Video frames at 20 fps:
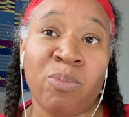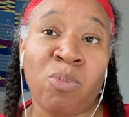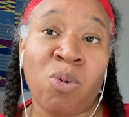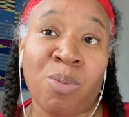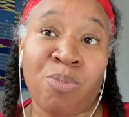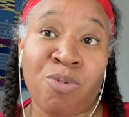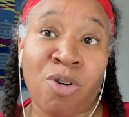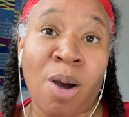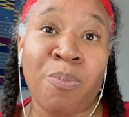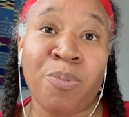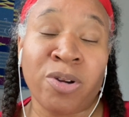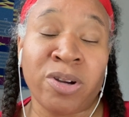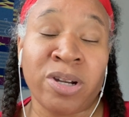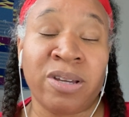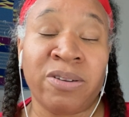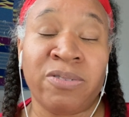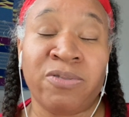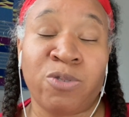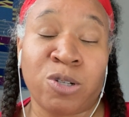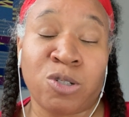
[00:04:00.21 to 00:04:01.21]
more
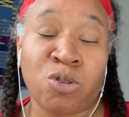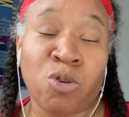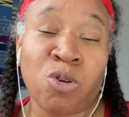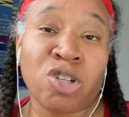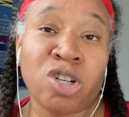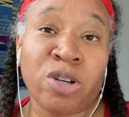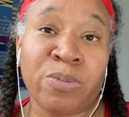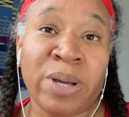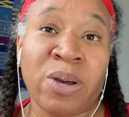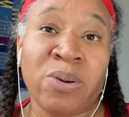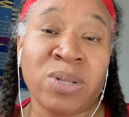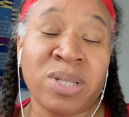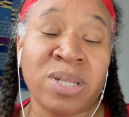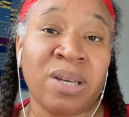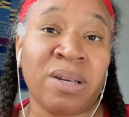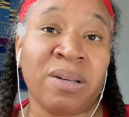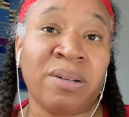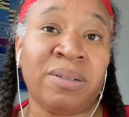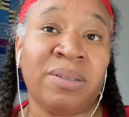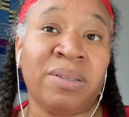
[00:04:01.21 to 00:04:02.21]
property for short-term
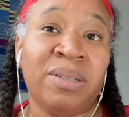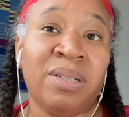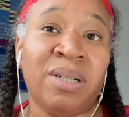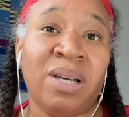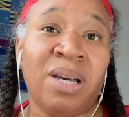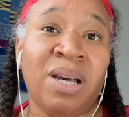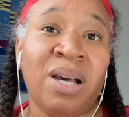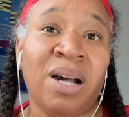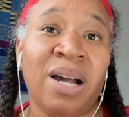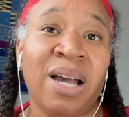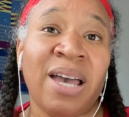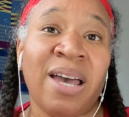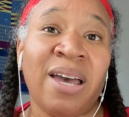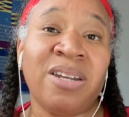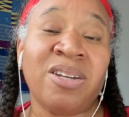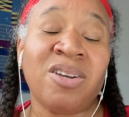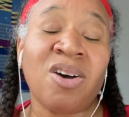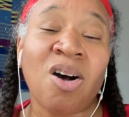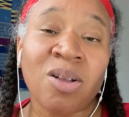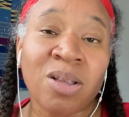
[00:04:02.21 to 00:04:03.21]
housing.
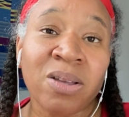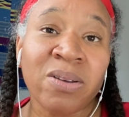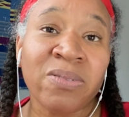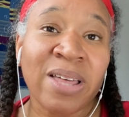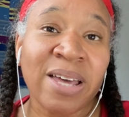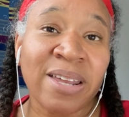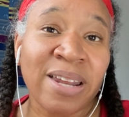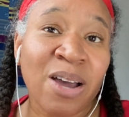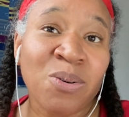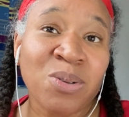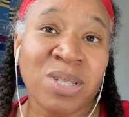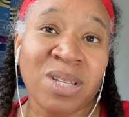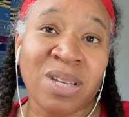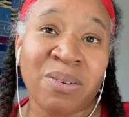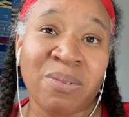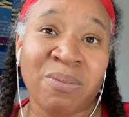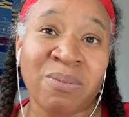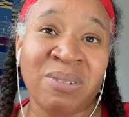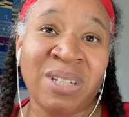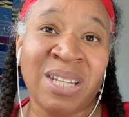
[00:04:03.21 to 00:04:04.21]
And all of that
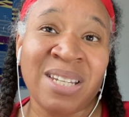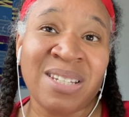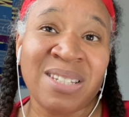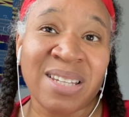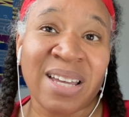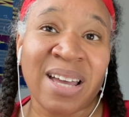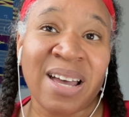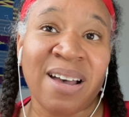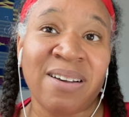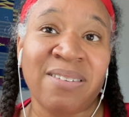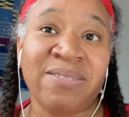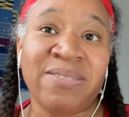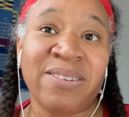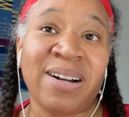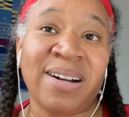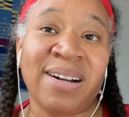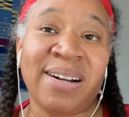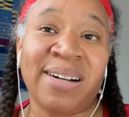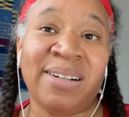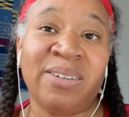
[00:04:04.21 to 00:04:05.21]
housing needs to have
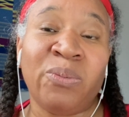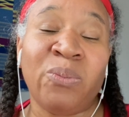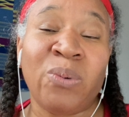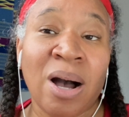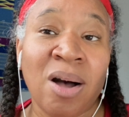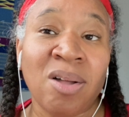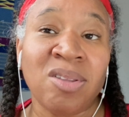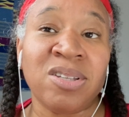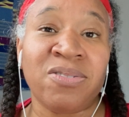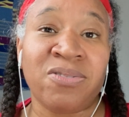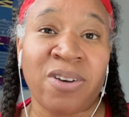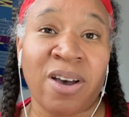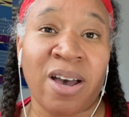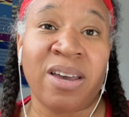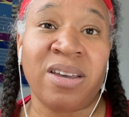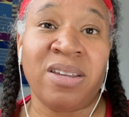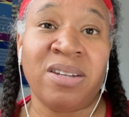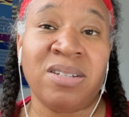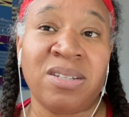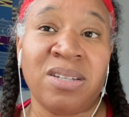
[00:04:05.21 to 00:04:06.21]

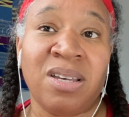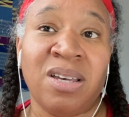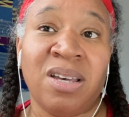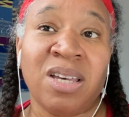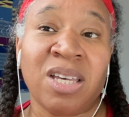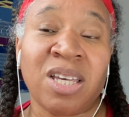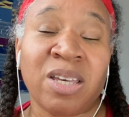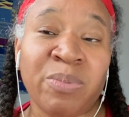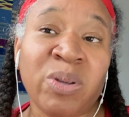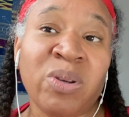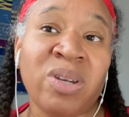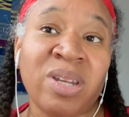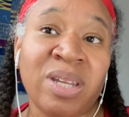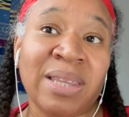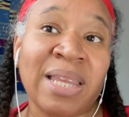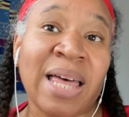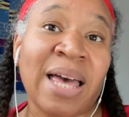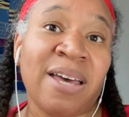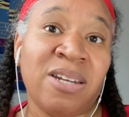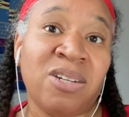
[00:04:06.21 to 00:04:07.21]
well-defined,
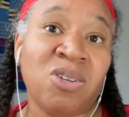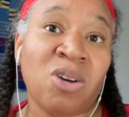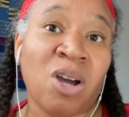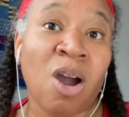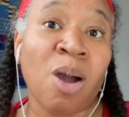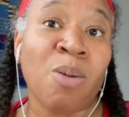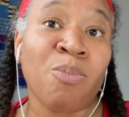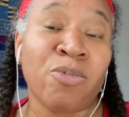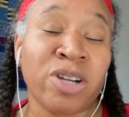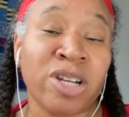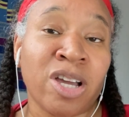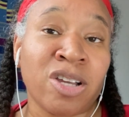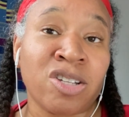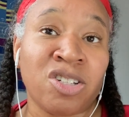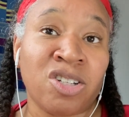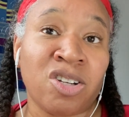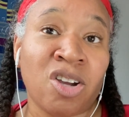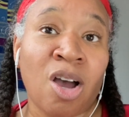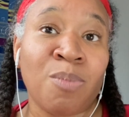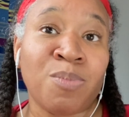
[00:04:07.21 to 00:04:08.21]
community-led harm
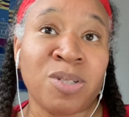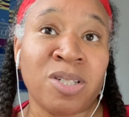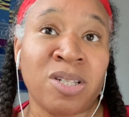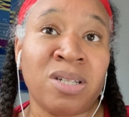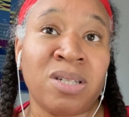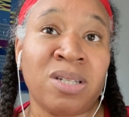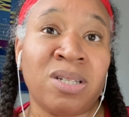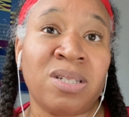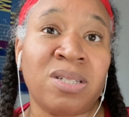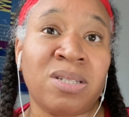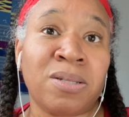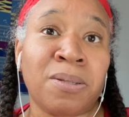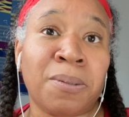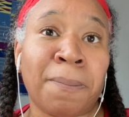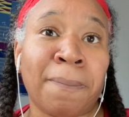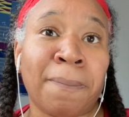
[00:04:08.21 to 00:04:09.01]
reduction options.